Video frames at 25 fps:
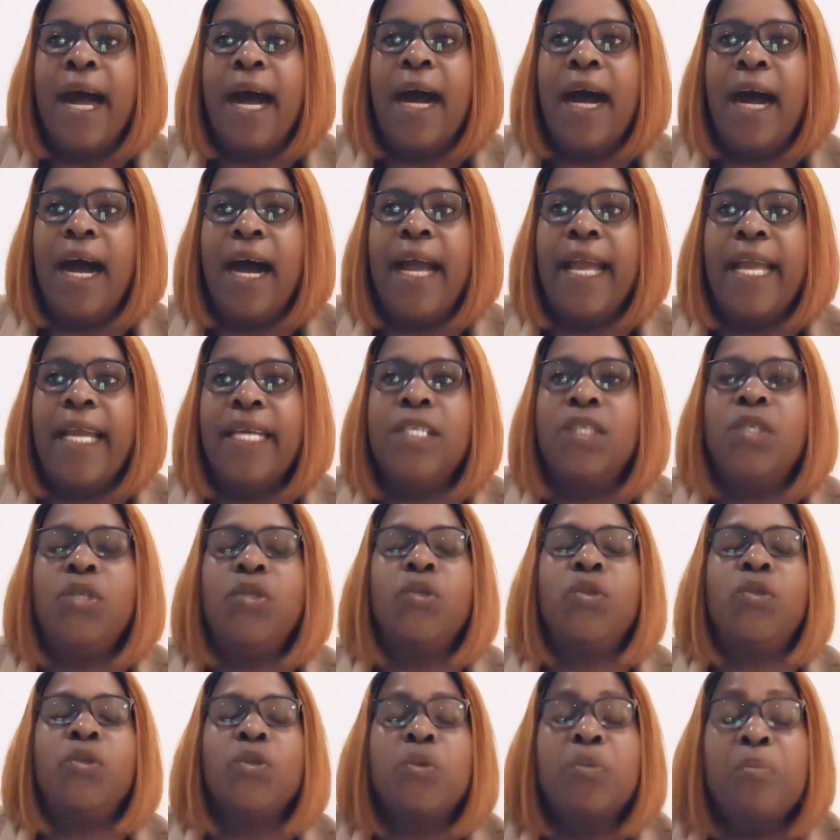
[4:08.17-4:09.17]
And
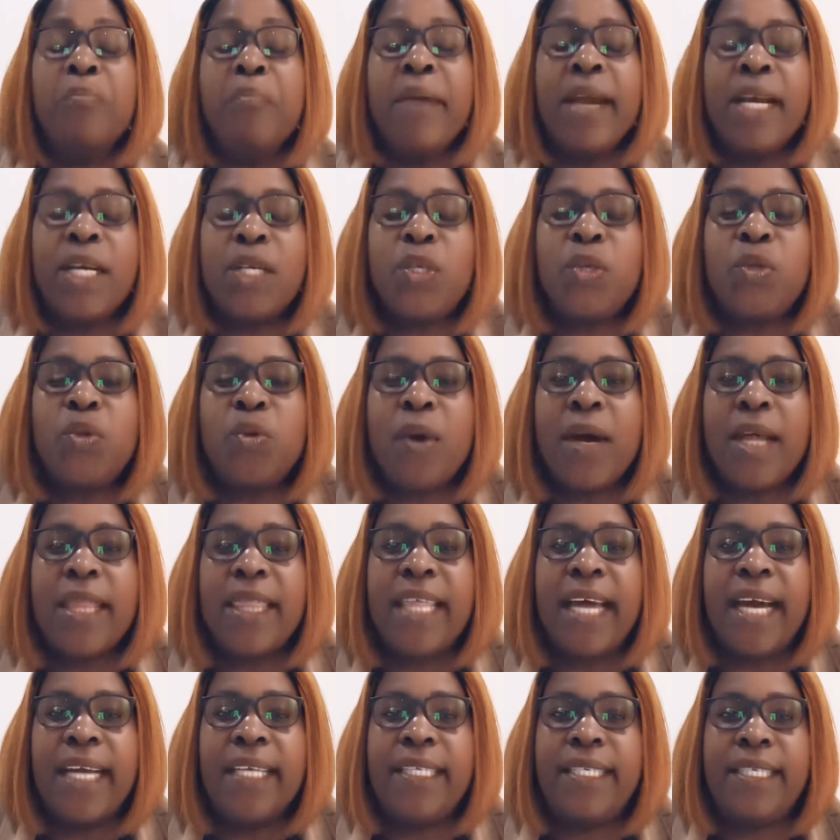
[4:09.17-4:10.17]
you should make sure
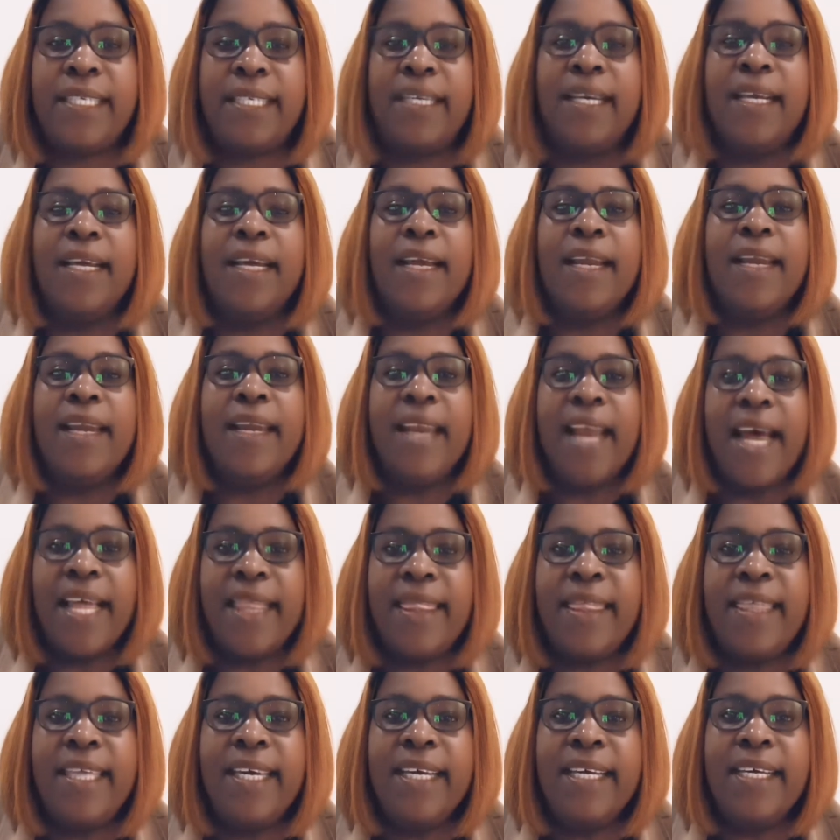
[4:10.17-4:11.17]
that
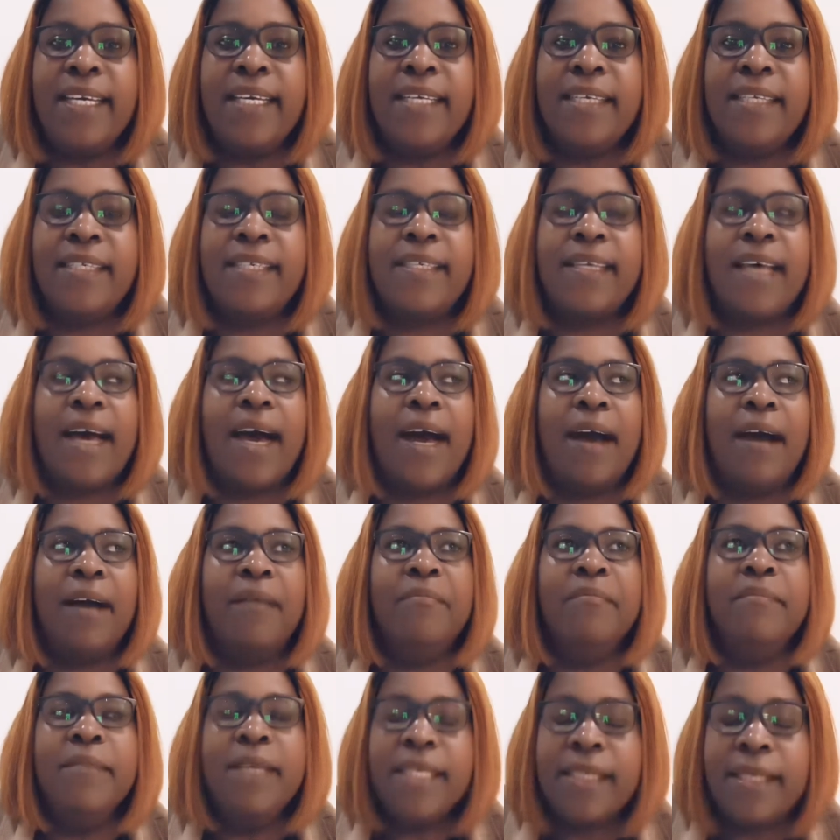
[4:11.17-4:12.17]
nothing is
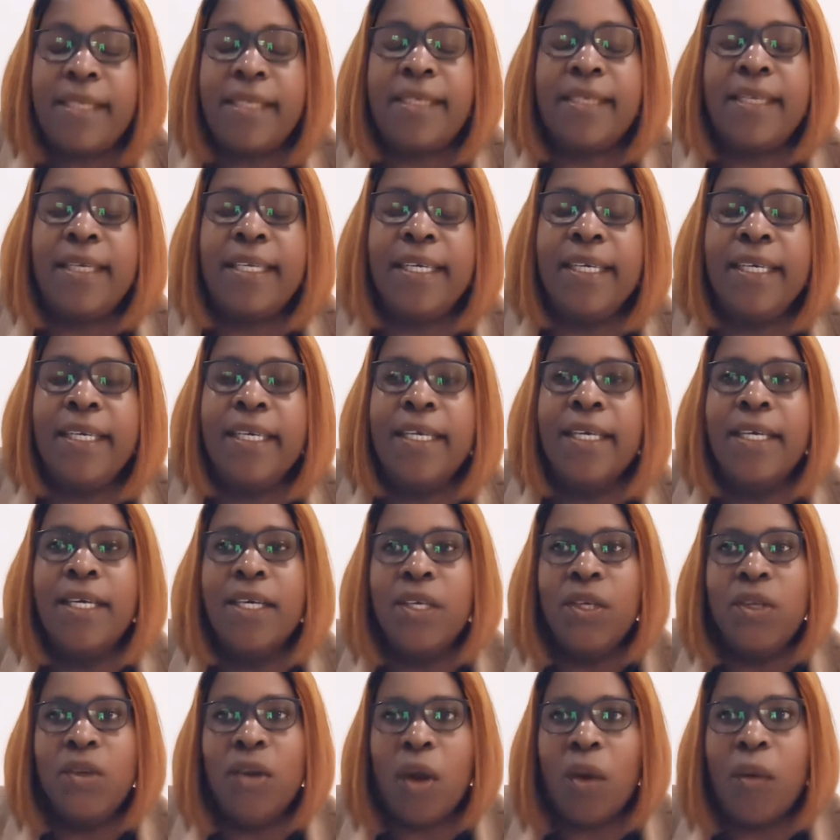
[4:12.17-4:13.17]
missing.
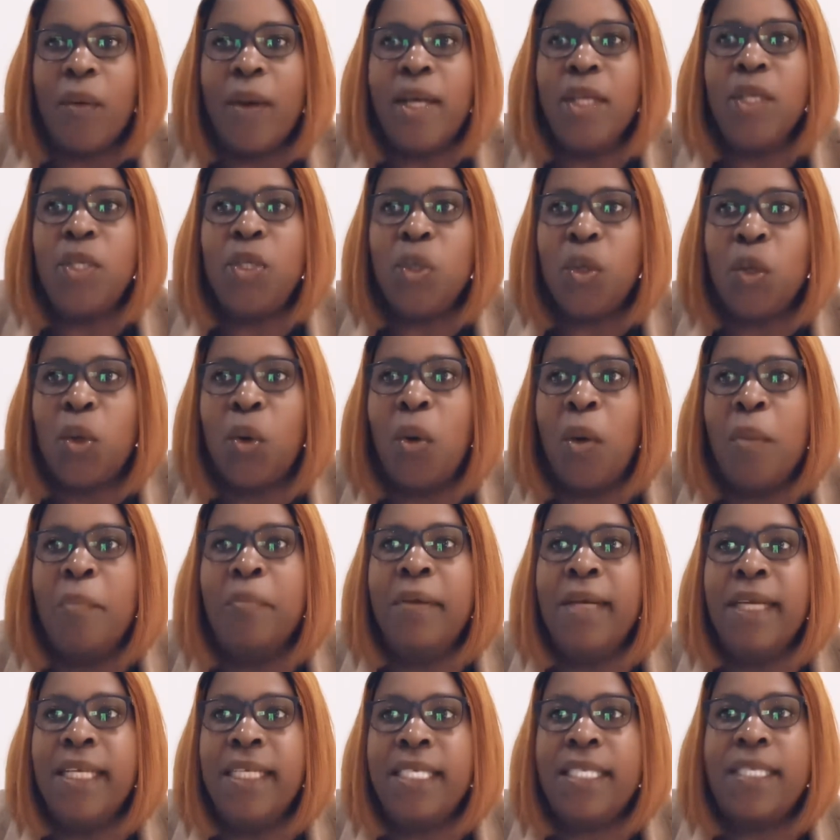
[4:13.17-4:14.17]
You are going to
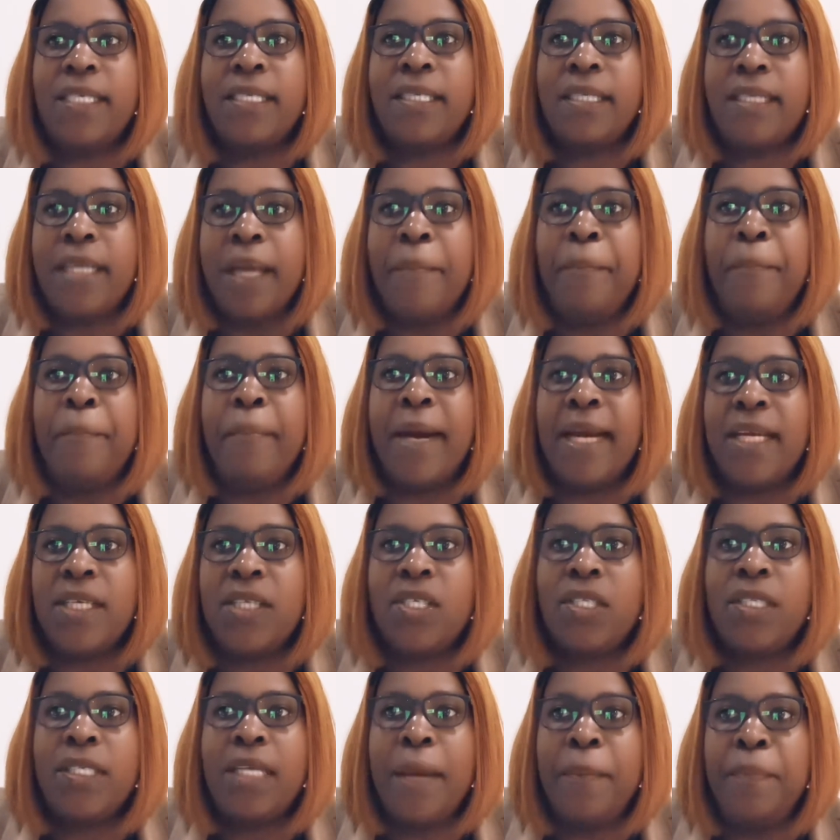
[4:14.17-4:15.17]
complete step by
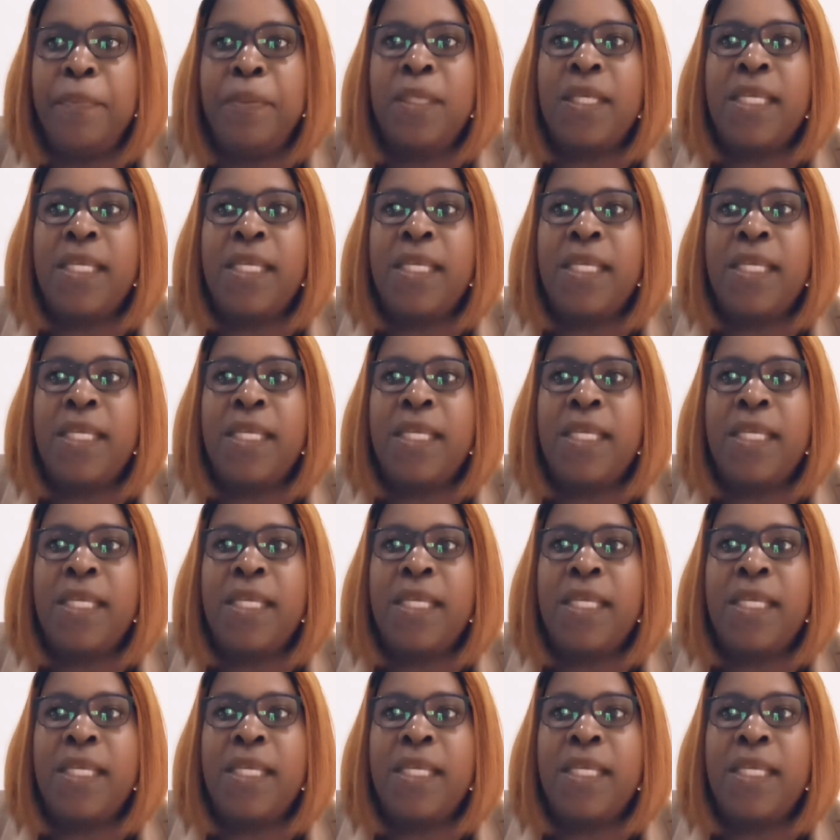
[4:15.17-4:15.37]
step